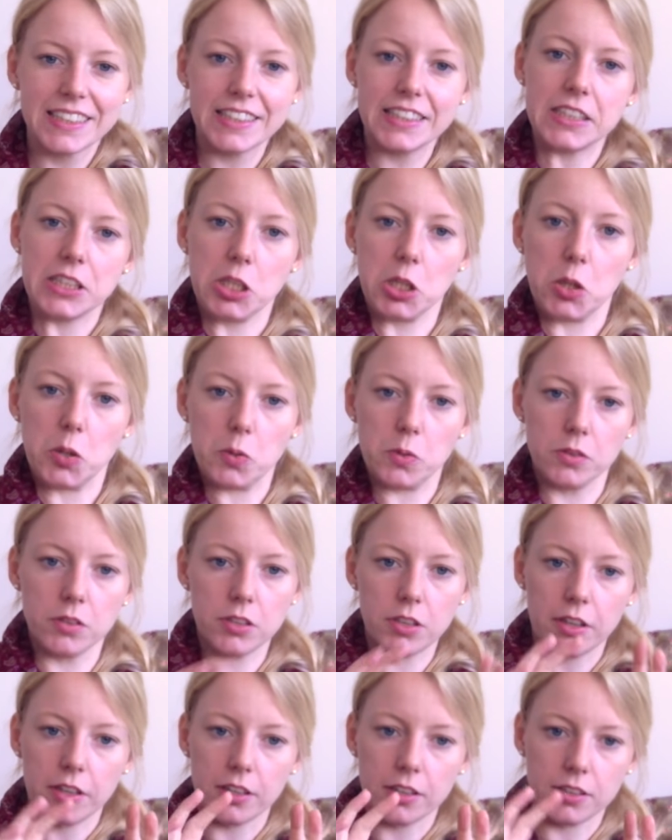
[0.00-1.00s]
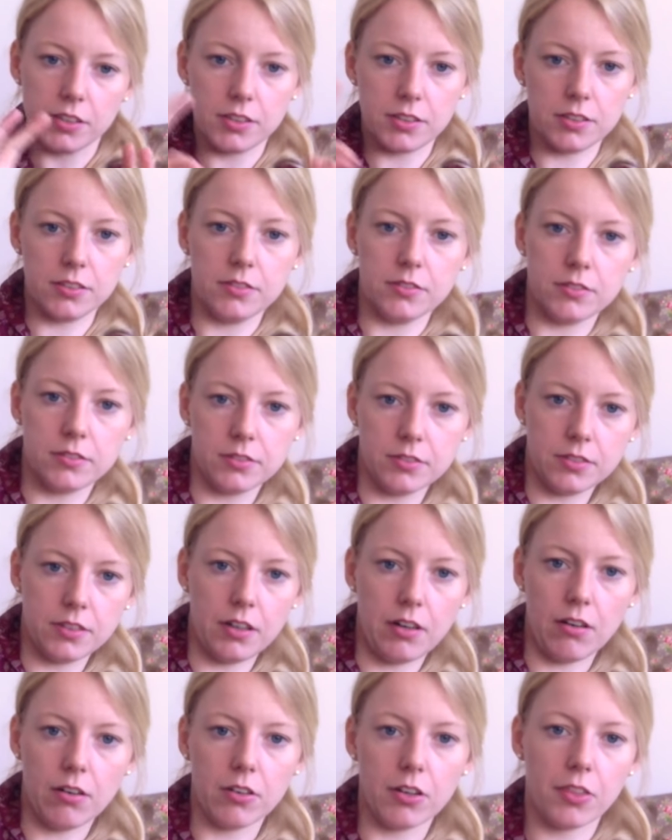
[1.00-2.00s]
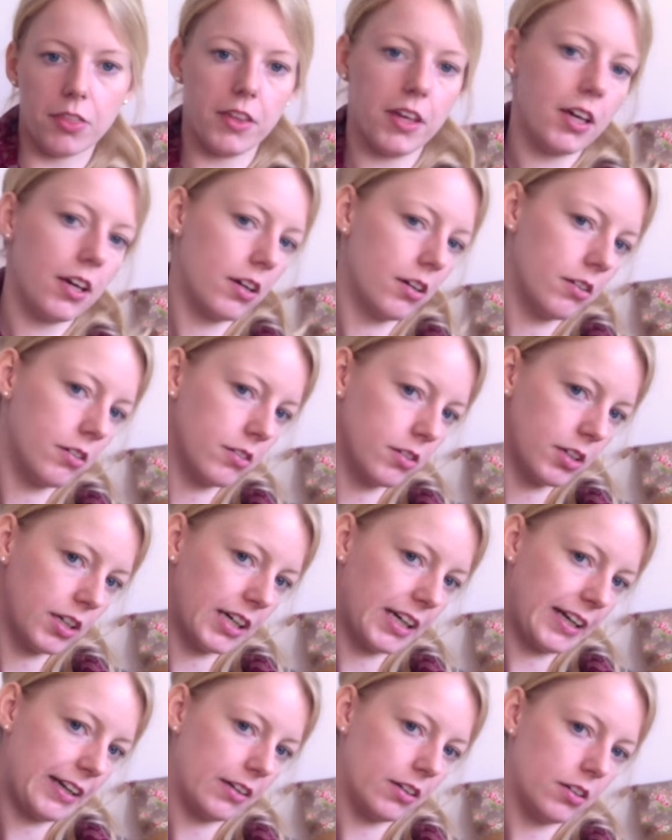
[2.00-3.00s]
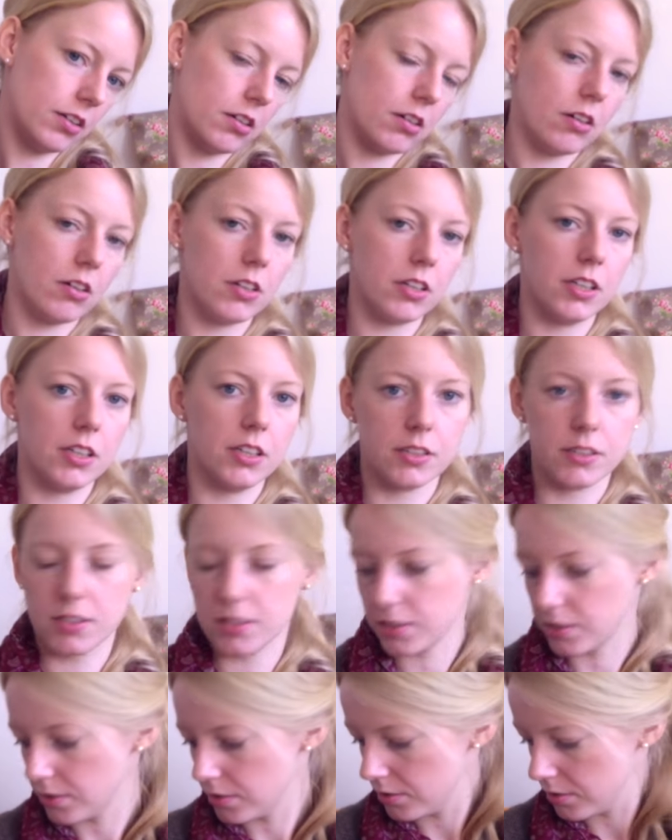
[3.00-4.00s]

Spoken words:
you know, on this long thing, on his...